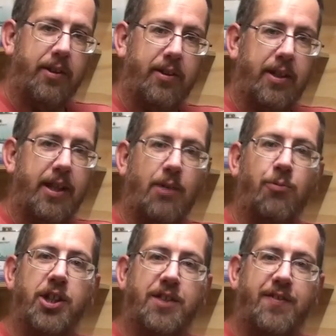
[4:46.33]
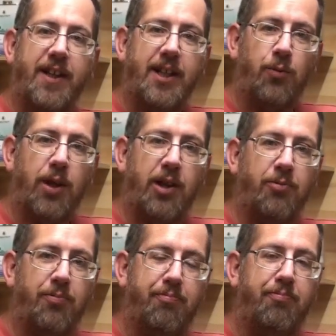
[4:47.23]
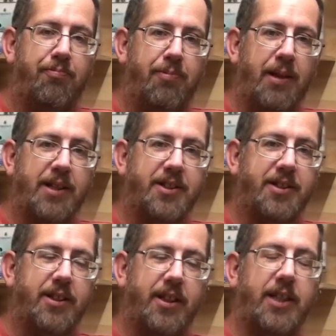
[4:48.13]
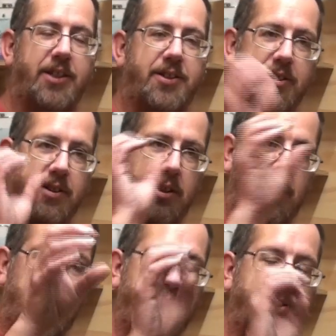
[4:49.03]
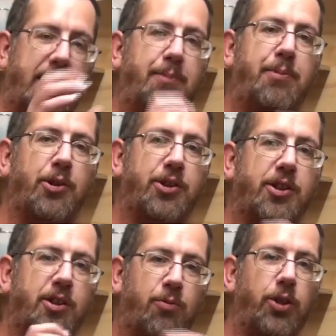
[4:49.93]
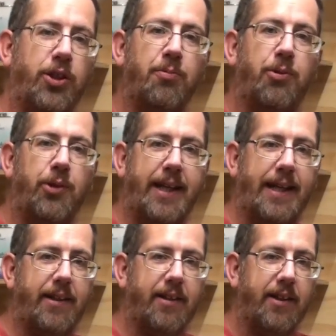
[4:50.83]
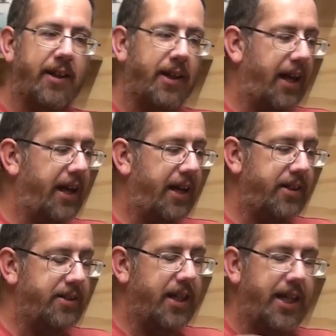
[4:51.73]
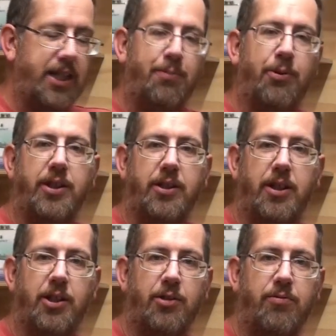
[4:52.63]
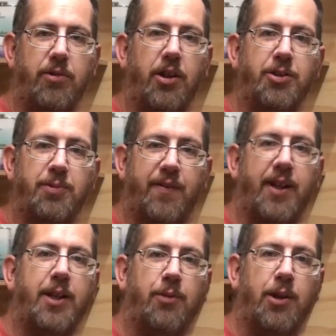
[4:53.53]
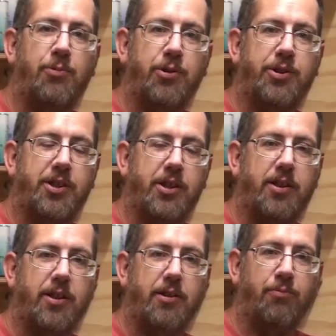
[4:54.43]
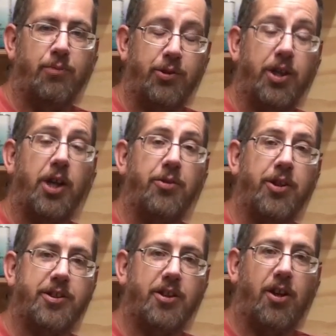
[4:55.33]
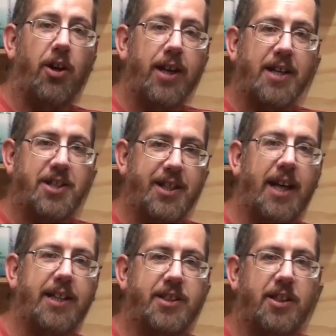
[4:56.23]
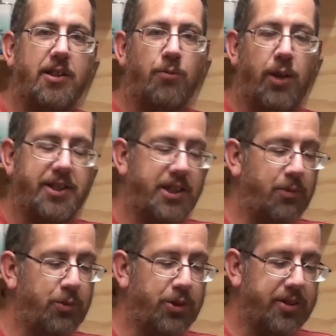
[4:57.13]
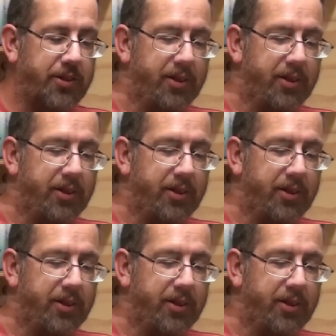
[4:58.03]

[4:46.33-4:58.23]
Now, that works fairly well, but it's limited input of what you can put in, and anybody who knows me fairly well will know that I actually hate wasting wood.